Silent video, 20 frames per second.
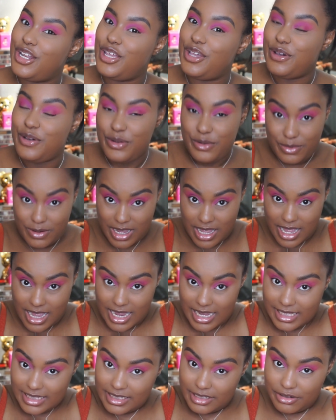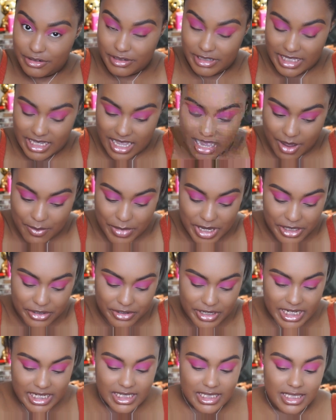new? I literally cut my
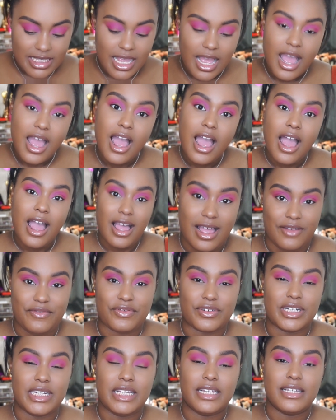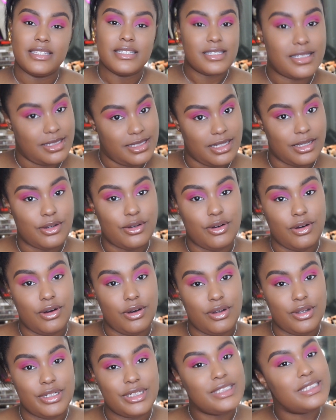crease every
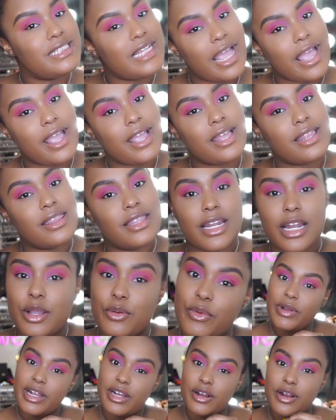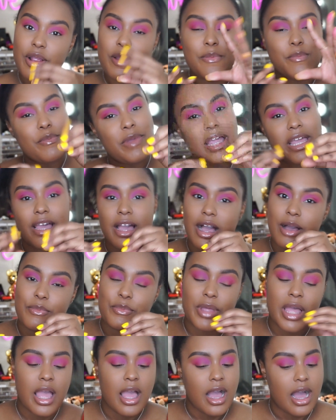single day that I wear makeup.
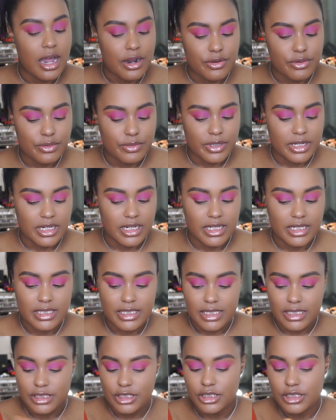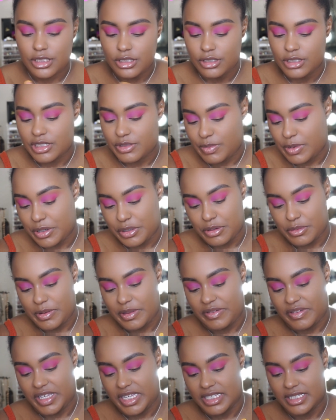I don't know what it is, it just looks better on
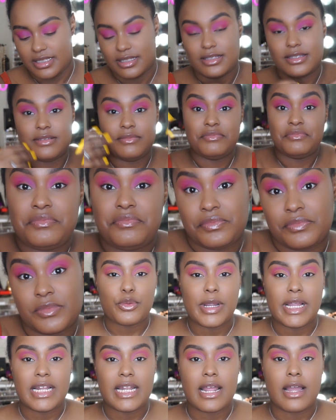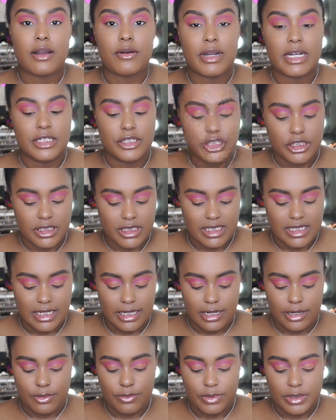my face. For right now, I just
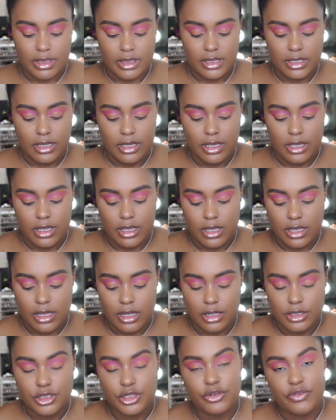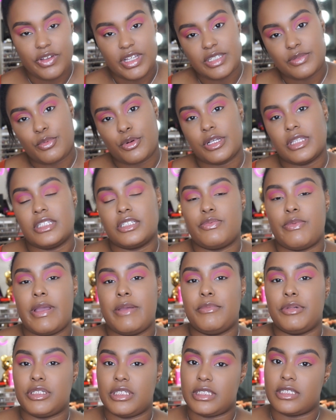did it with the Too Faced Born This
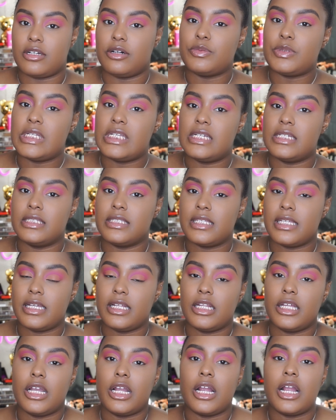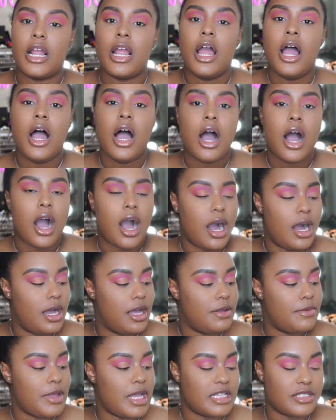Way Multi Sculpting Concealer,
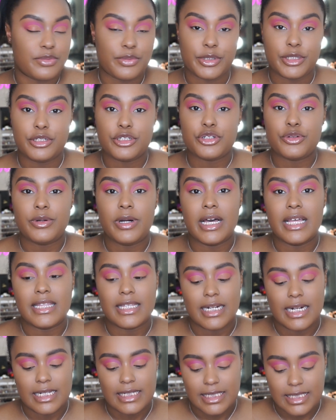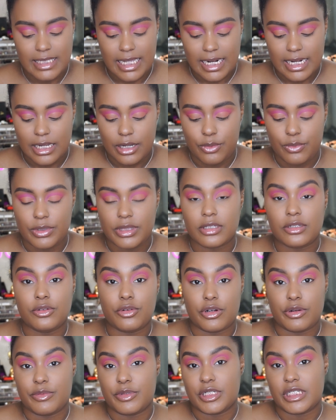as per usual, and then I set it with the
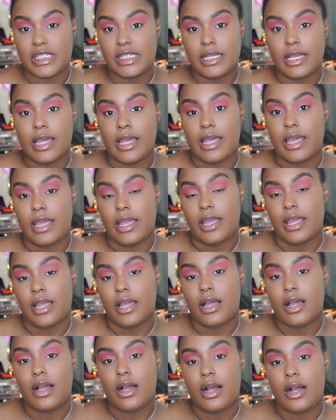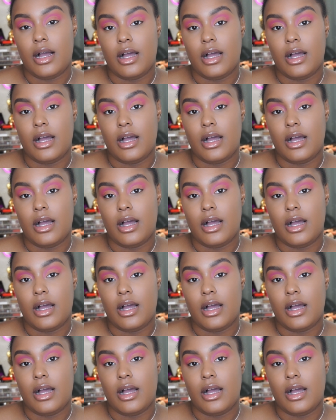Laura Mercier